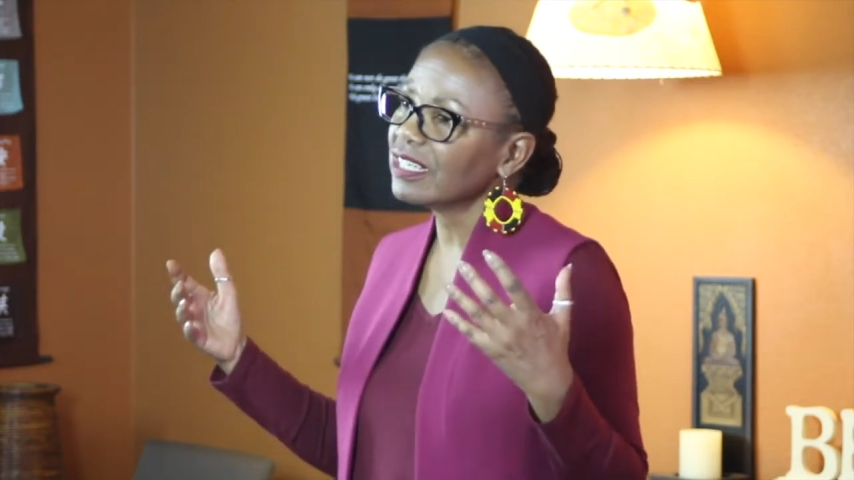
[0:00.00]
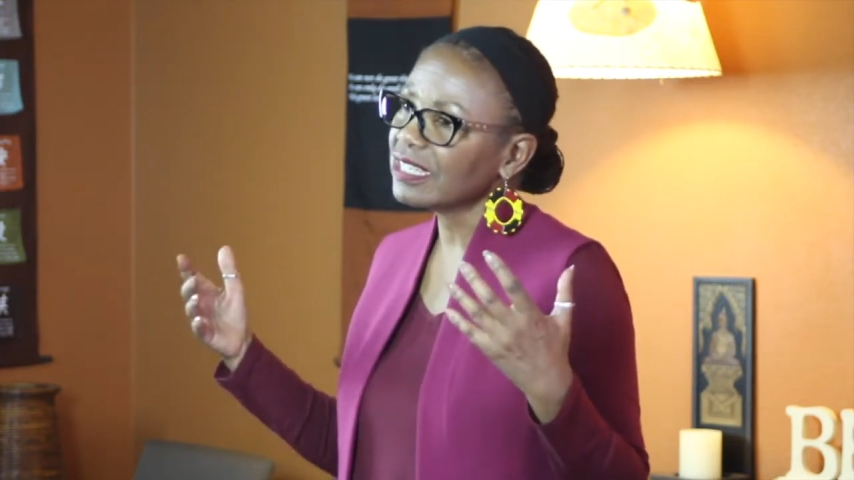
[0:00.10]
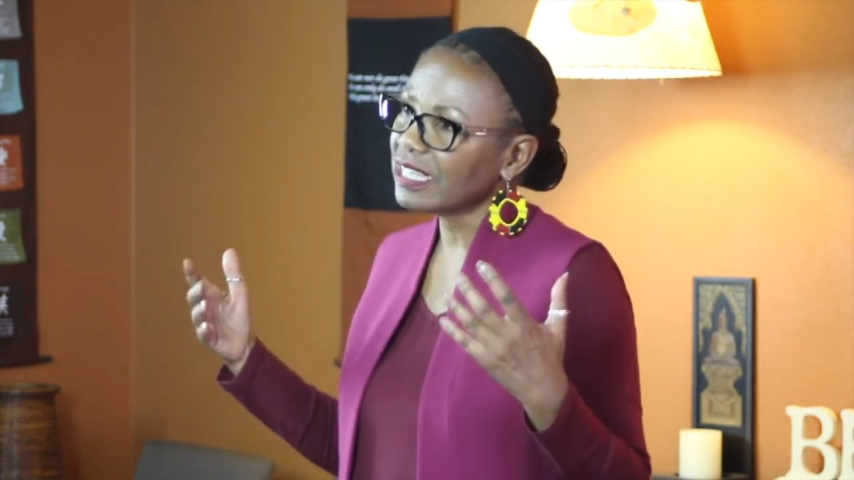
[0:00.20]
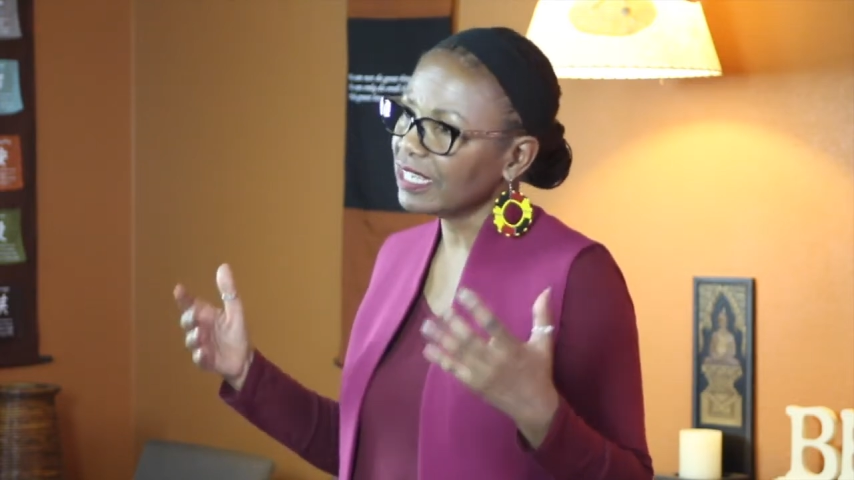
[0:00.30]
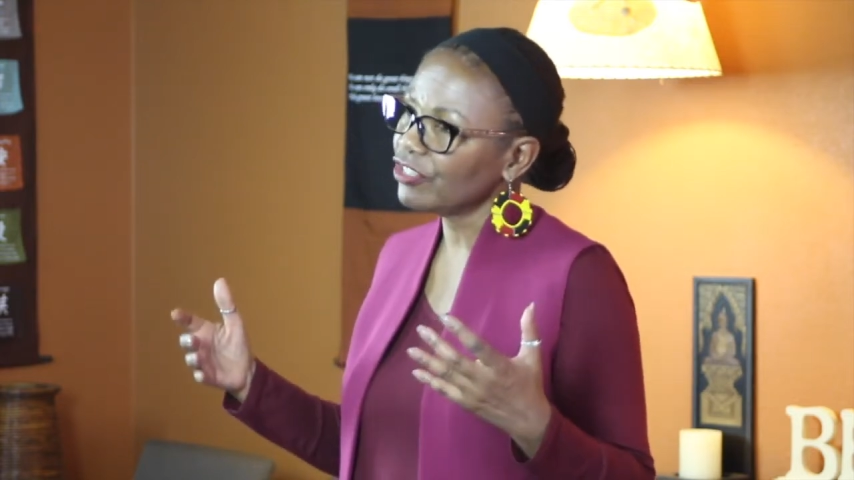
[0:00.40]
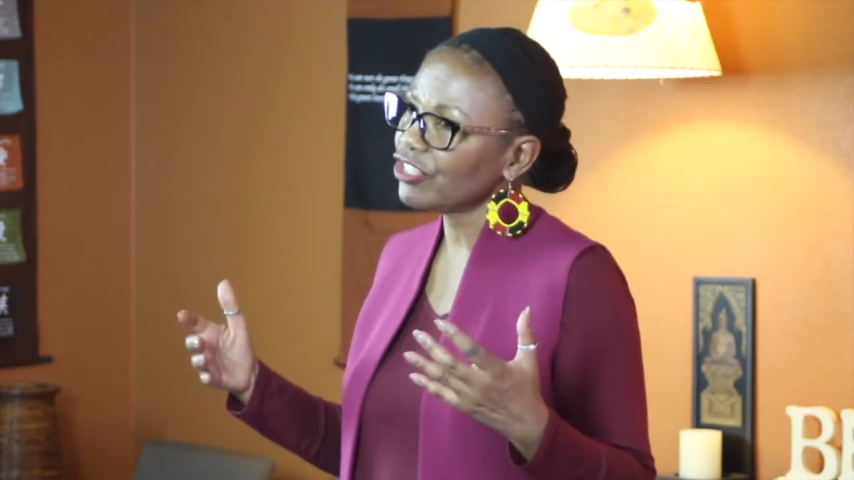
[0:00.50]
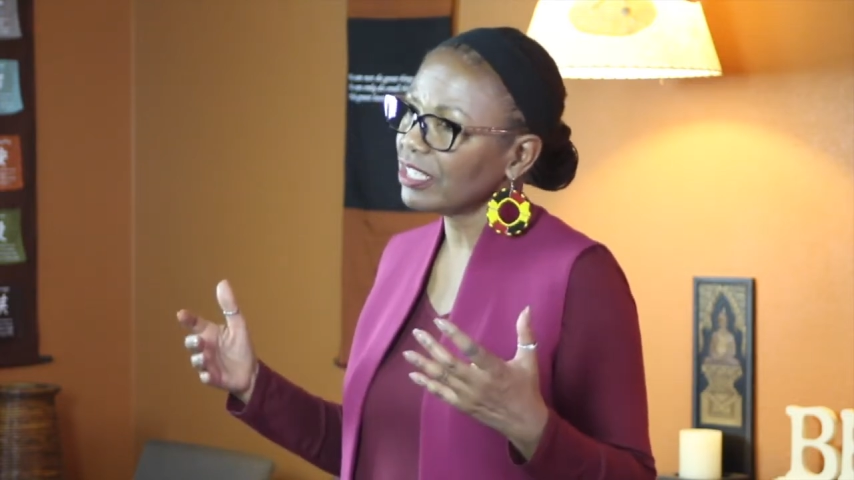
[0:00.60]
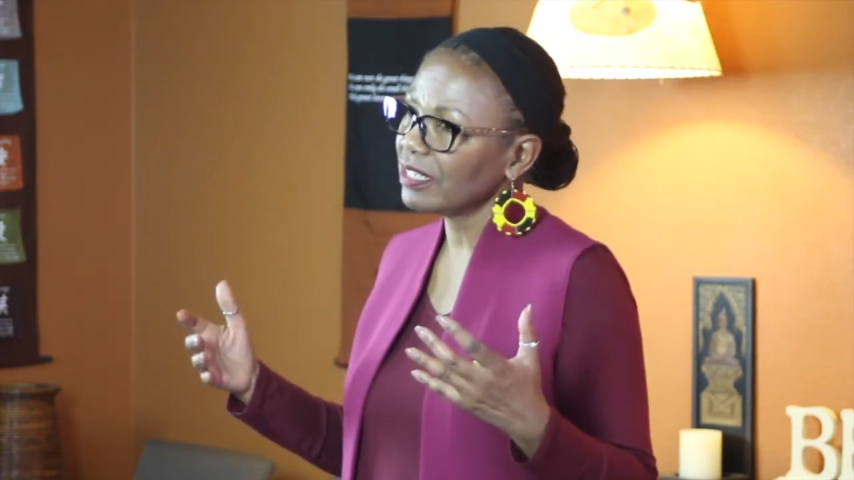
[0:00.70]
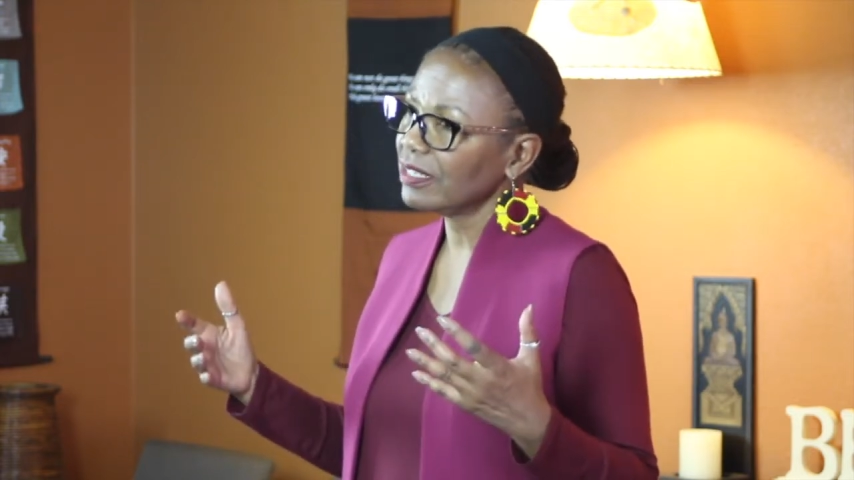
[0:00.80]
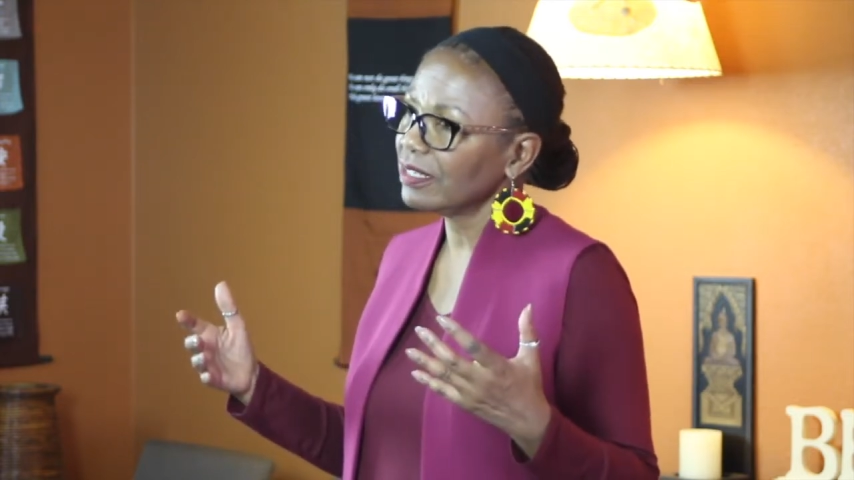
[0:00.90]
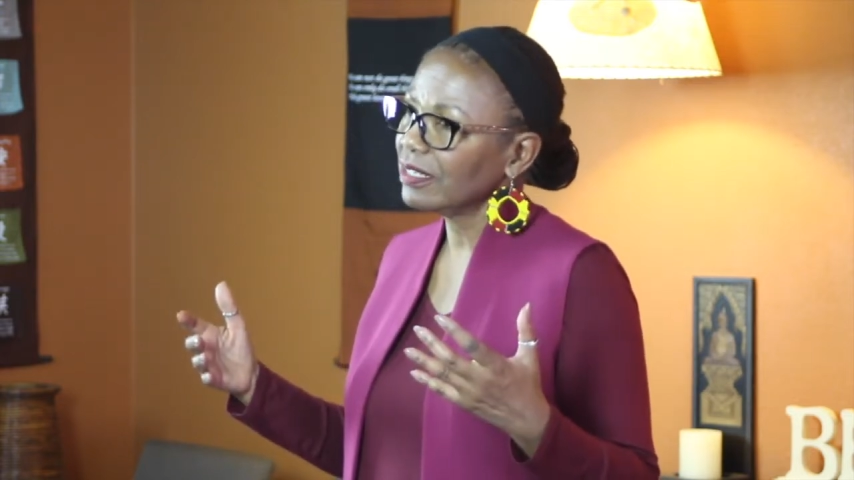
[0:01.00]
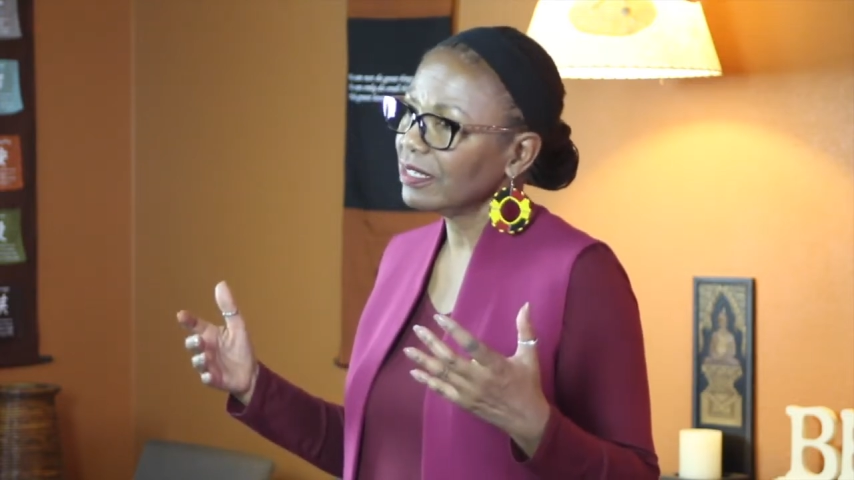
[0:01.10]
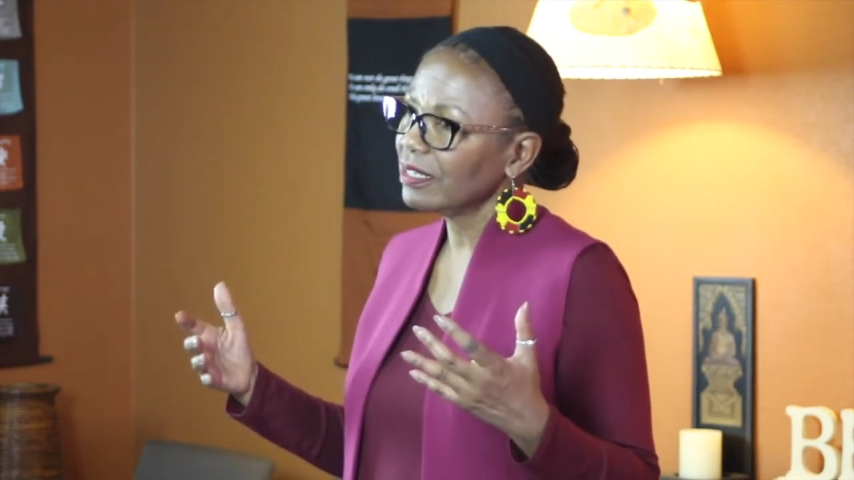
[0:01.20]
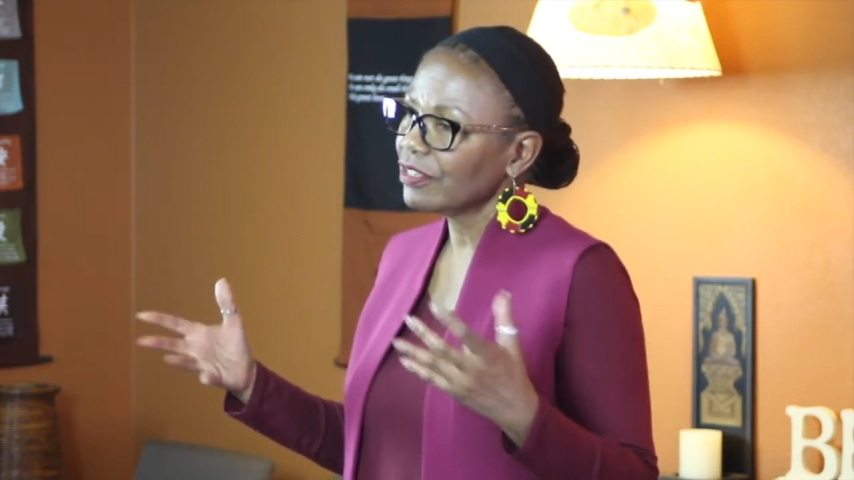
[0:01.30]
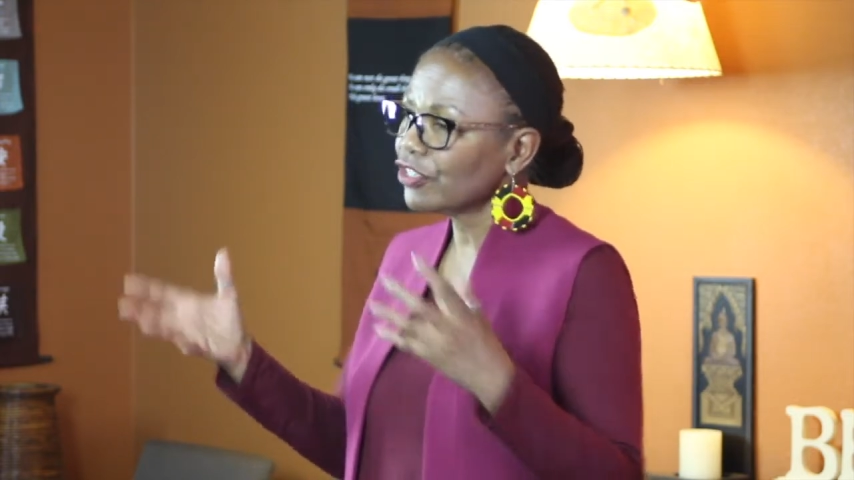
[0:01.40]
attention.
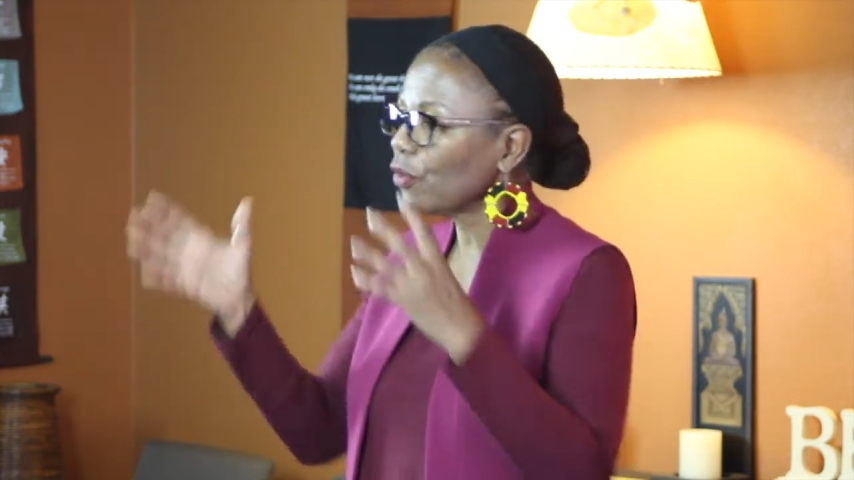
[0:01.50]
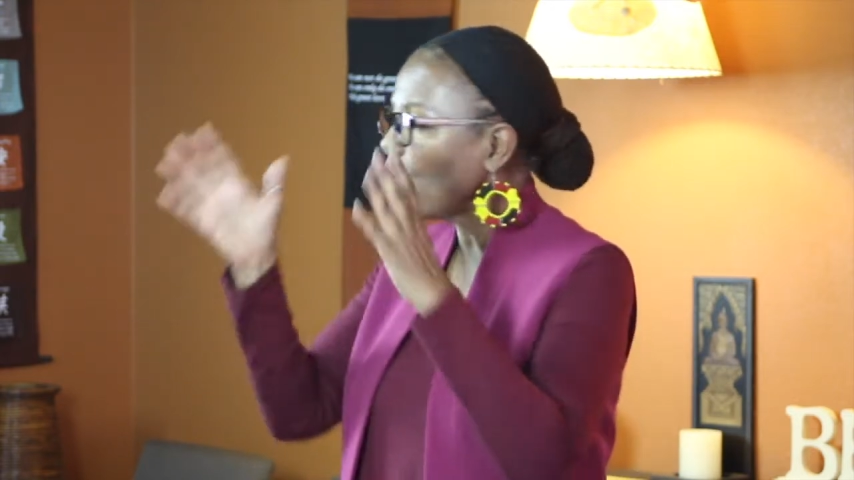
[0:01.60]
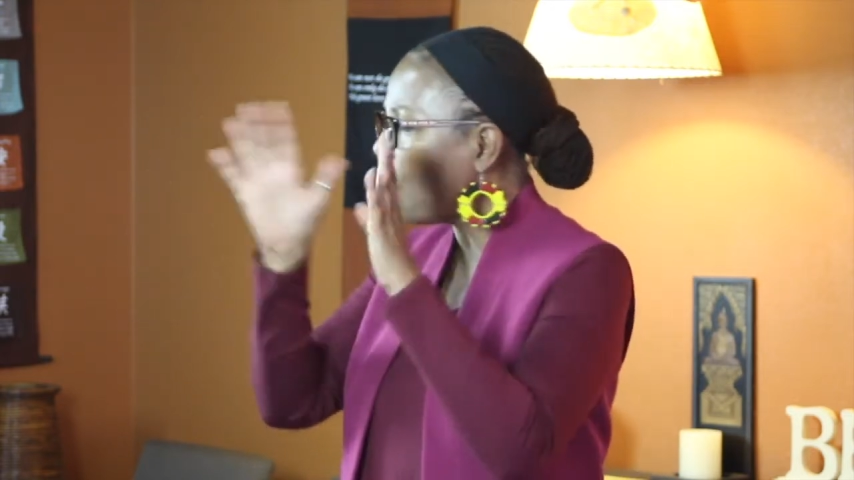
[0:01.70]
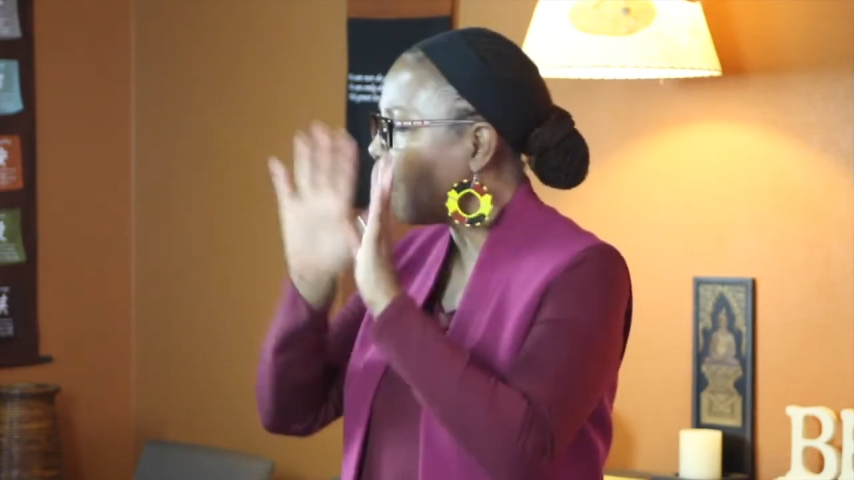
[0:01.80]
So